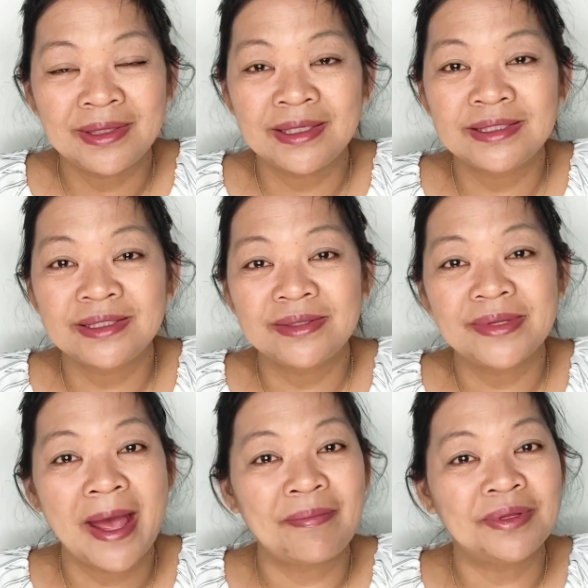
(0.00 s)

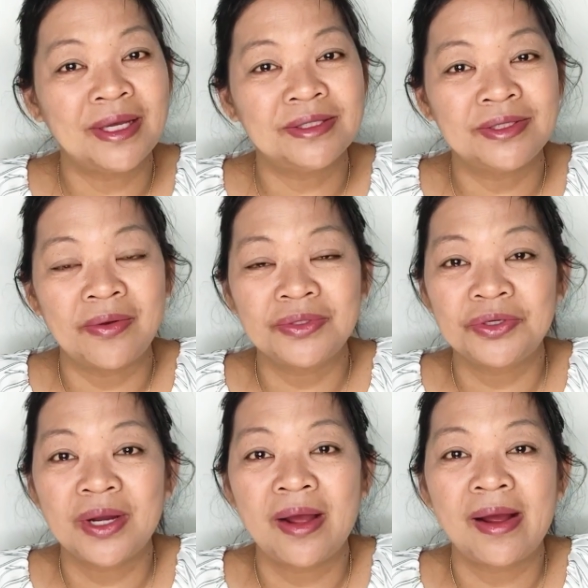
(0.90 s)
Things happen that don't
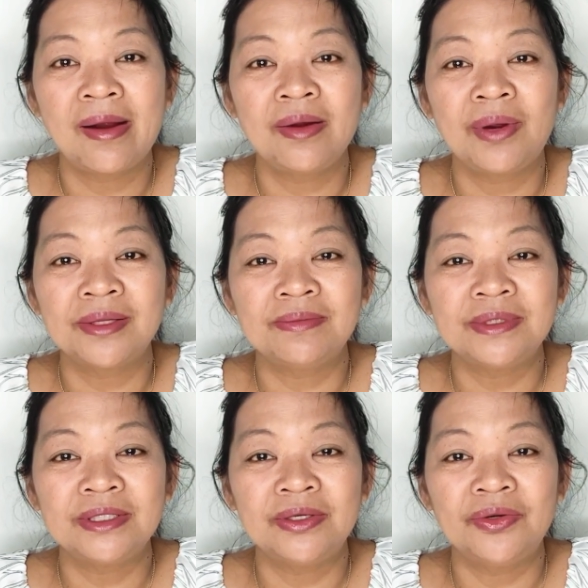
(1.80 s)
turn out how I want
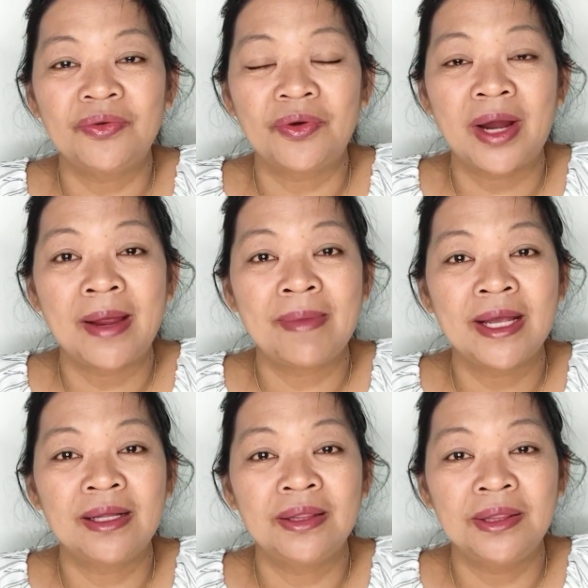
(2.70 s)
them to, or I
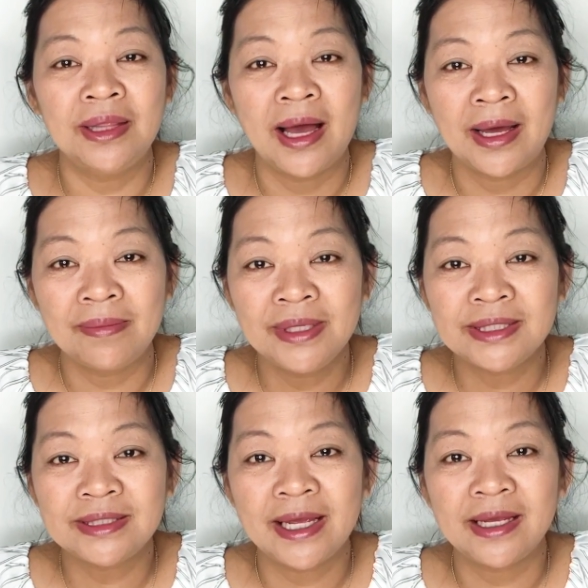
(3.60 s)
make a lot of
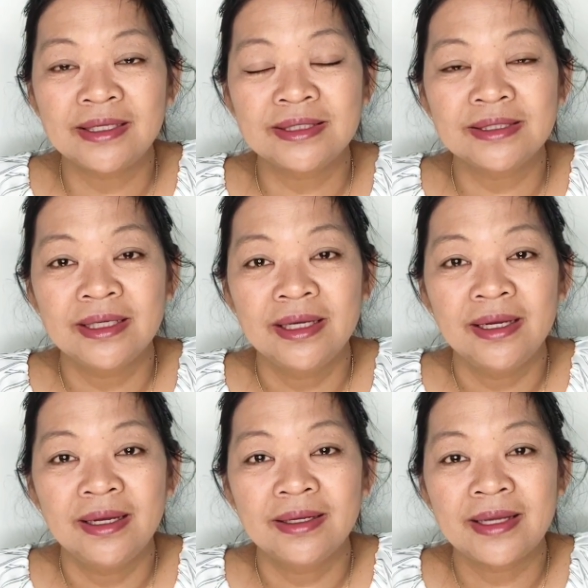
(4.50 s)
mistakes,
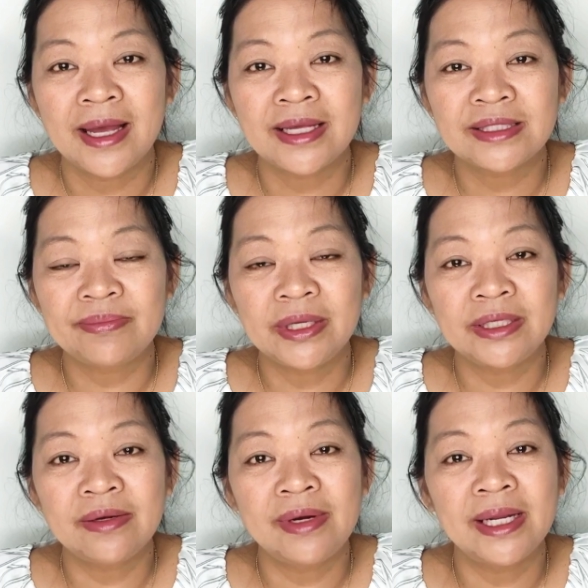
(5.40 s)
guys. But
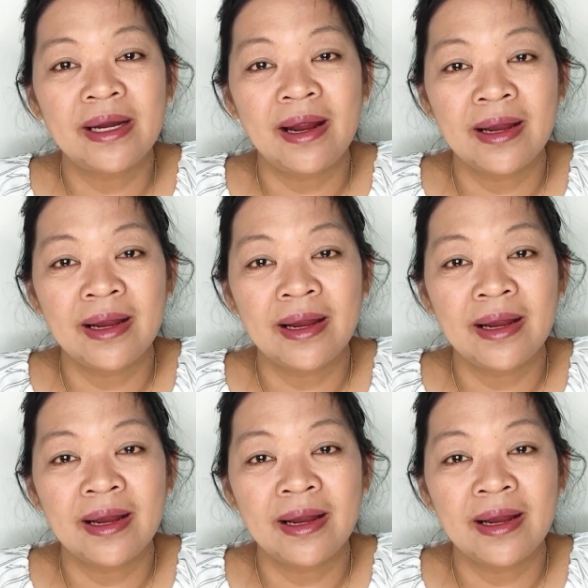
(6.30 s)
you know what?